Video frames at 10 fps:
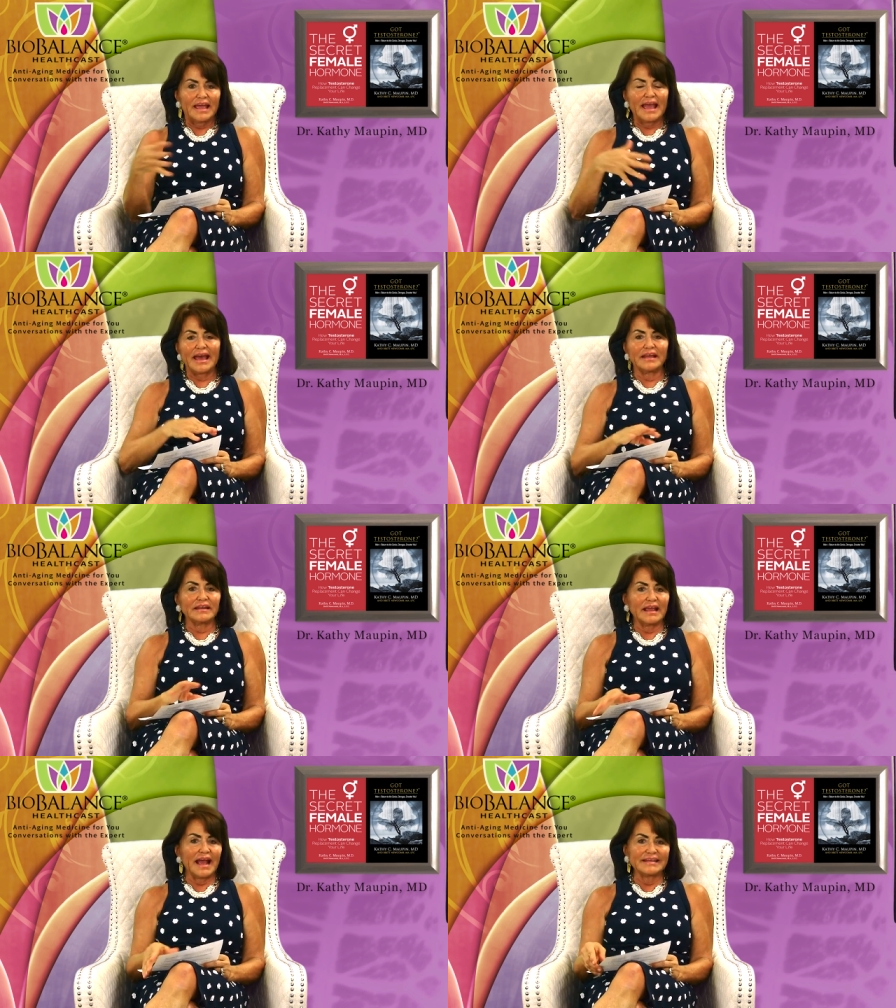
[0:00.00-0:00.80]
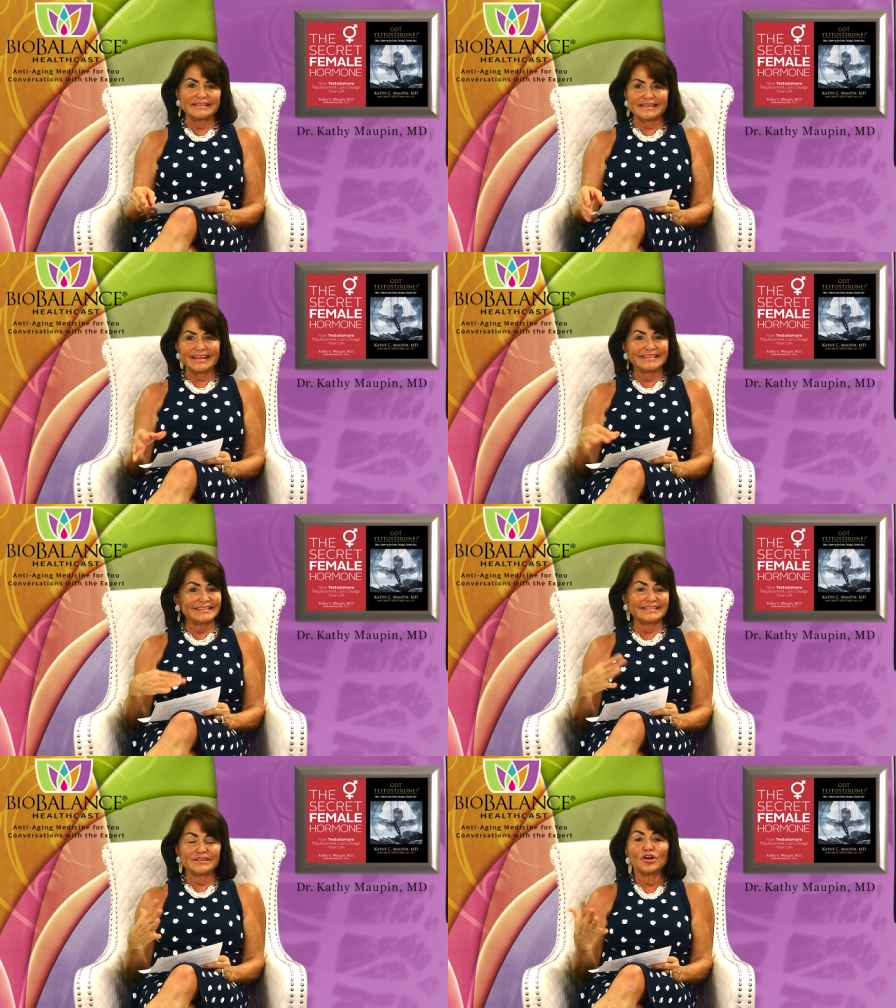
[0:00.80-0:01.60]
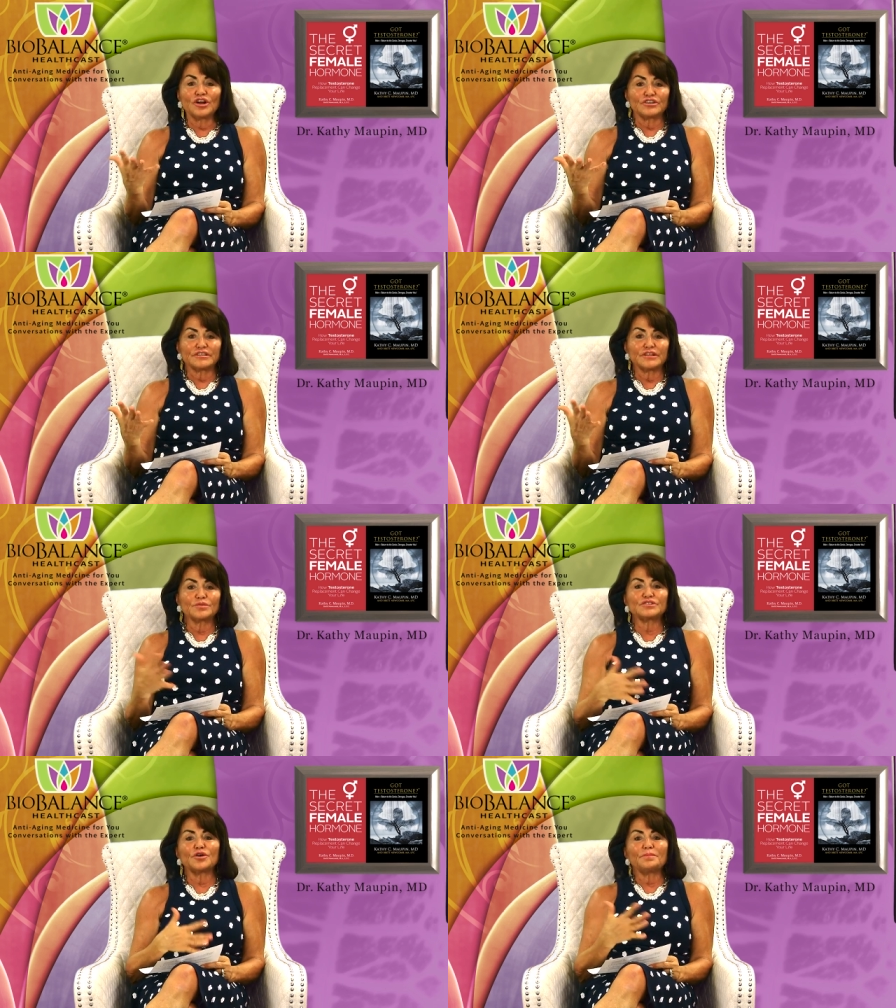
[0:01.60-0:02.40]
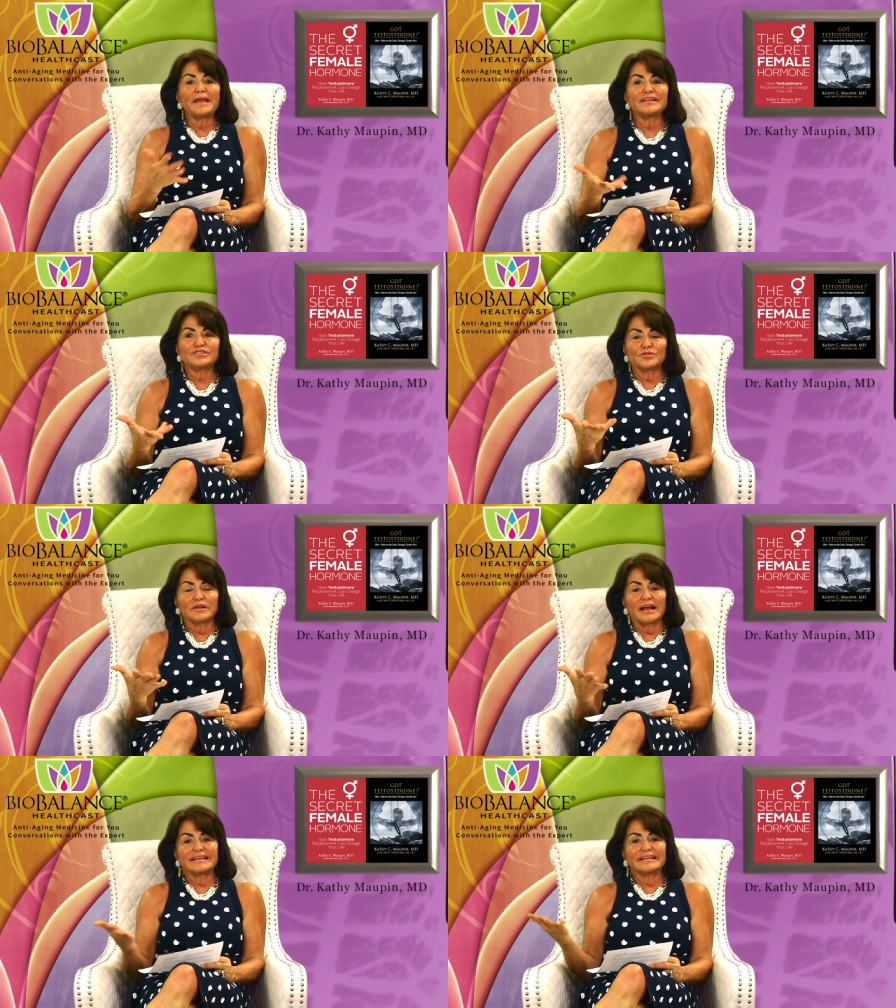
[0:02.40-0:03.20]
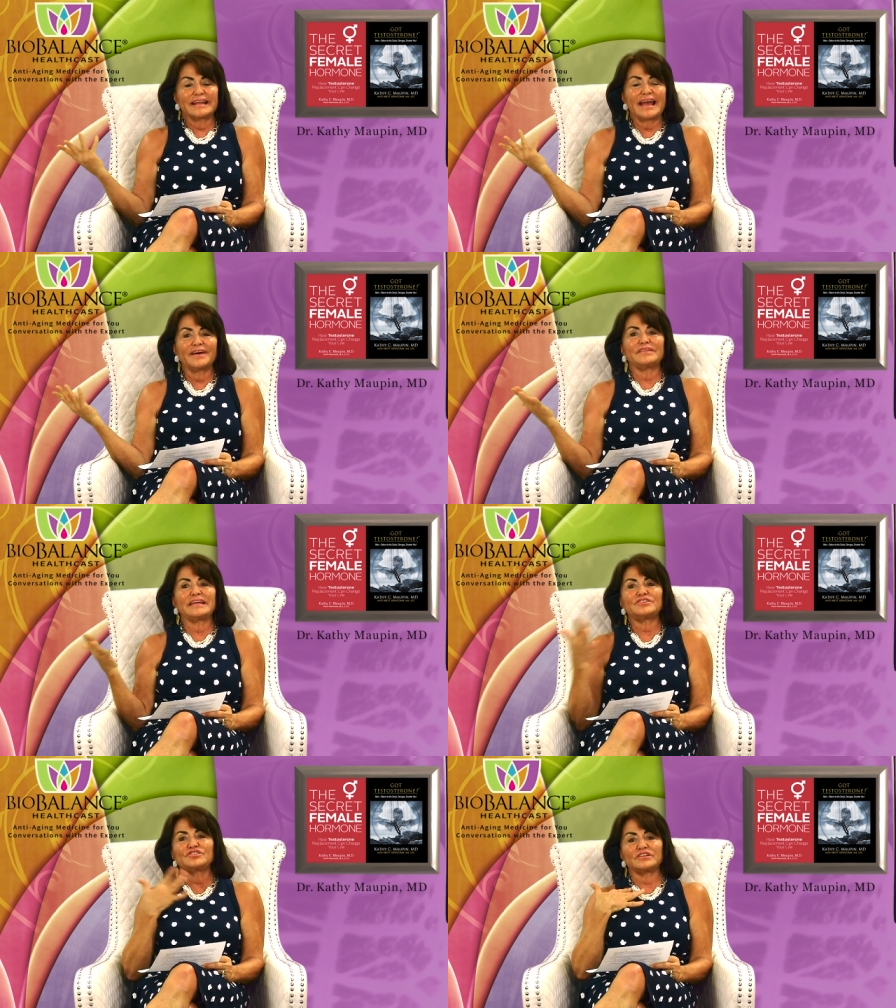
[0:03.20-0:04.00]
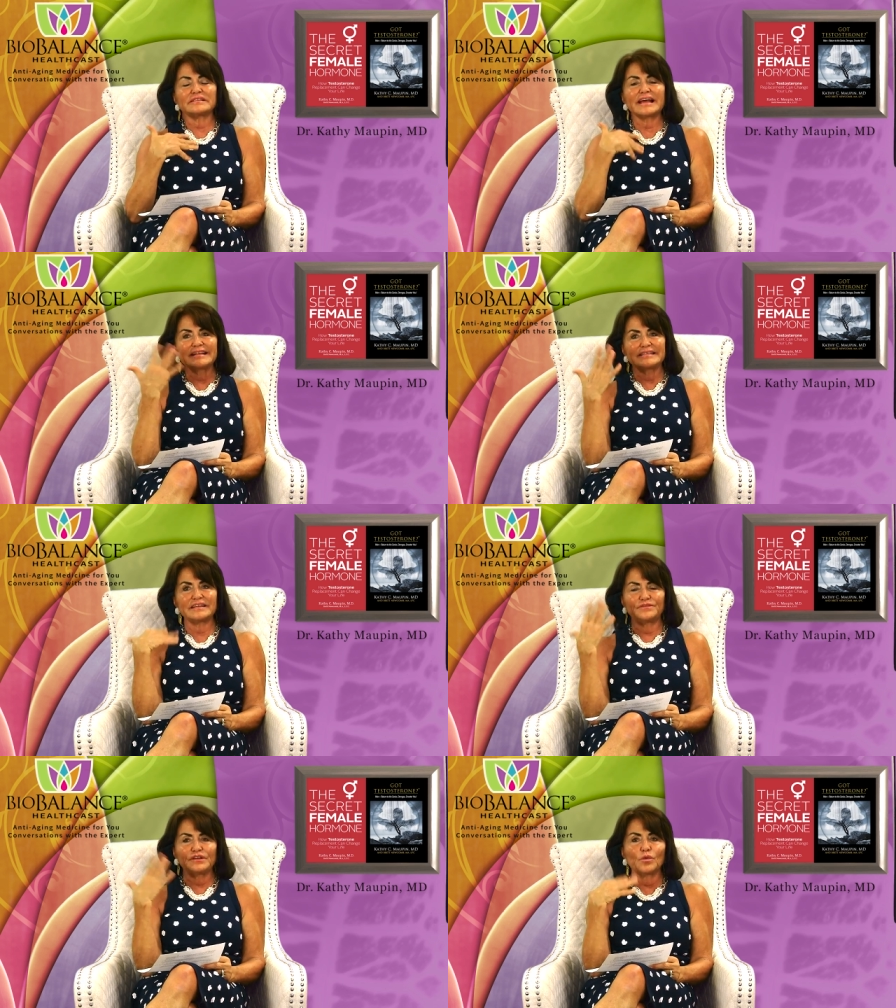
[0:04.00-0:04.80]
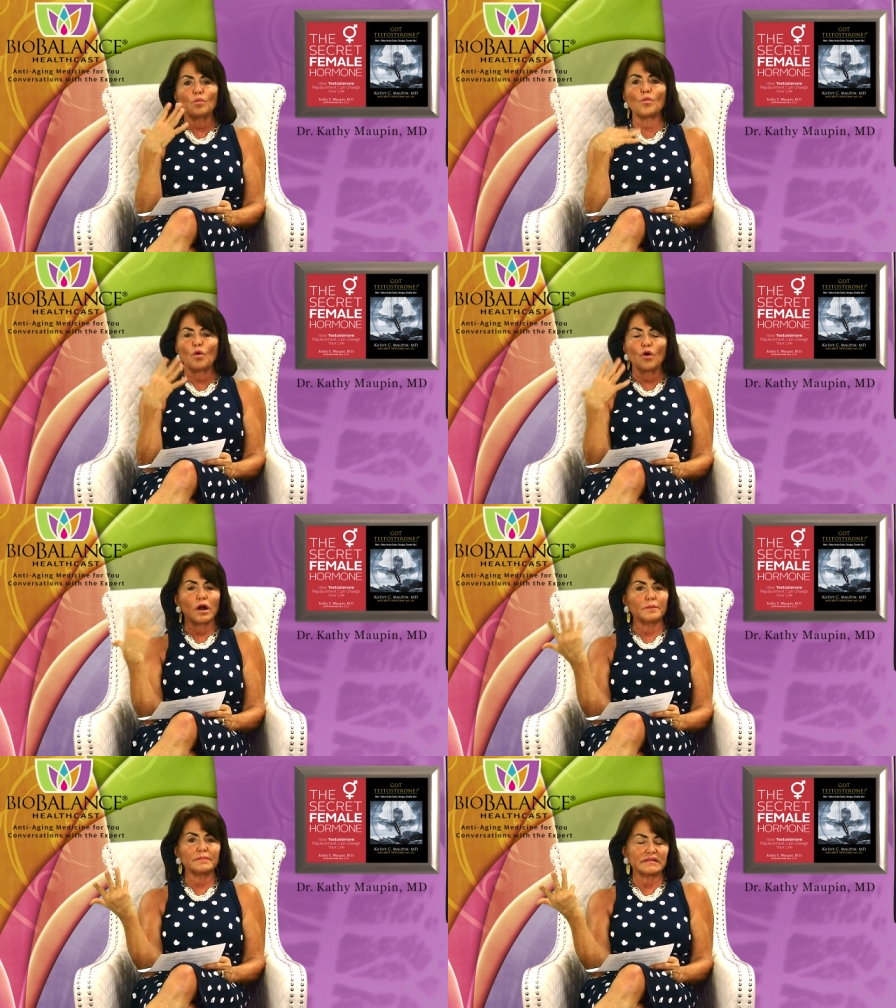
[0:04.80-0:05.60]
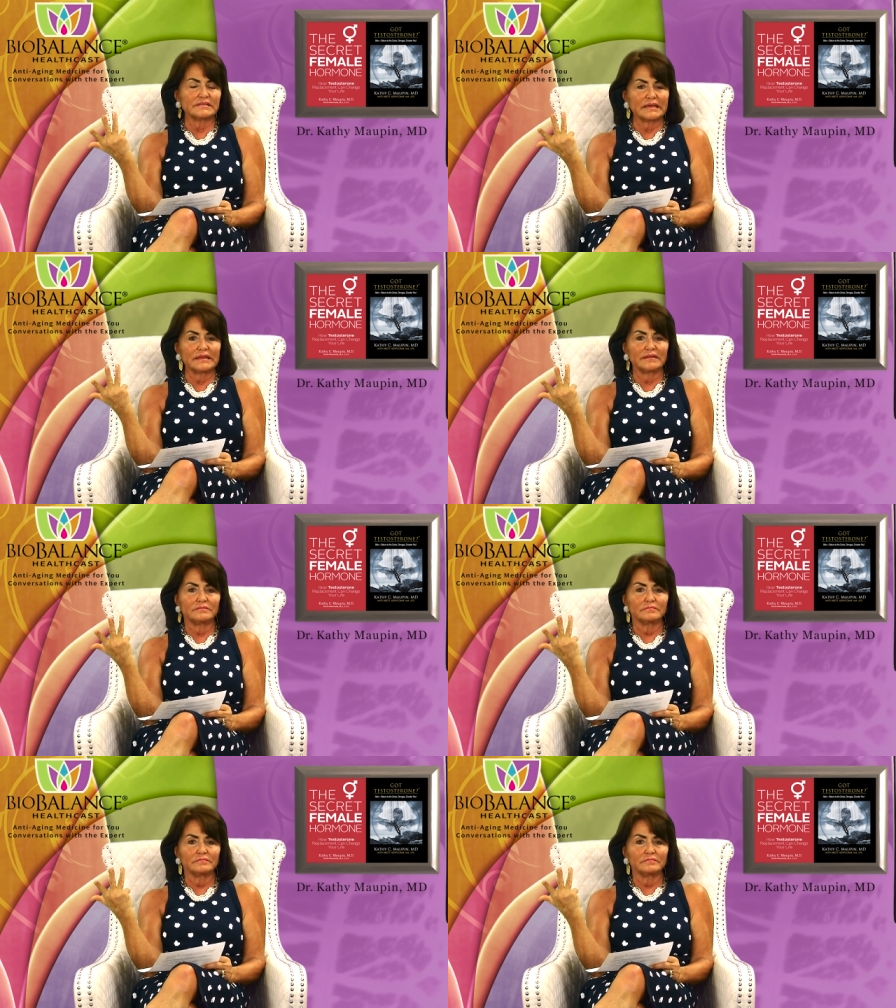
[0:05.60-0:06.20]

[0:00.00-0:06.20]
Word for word: And I d it didn't hurt. There was no pain to it. I didn't have itchiness. I did feel warm, that's it.